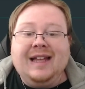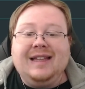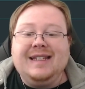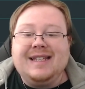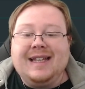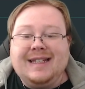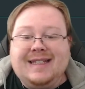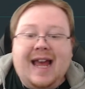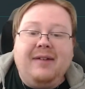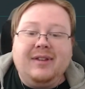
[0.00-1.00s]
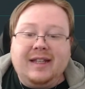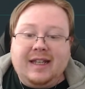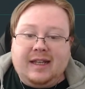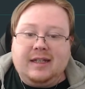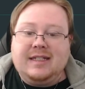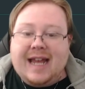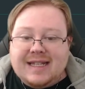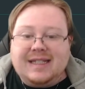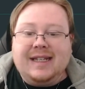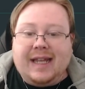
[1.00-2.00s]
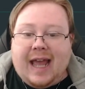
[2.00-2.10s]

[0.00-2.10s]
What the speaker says: leaving a dazzling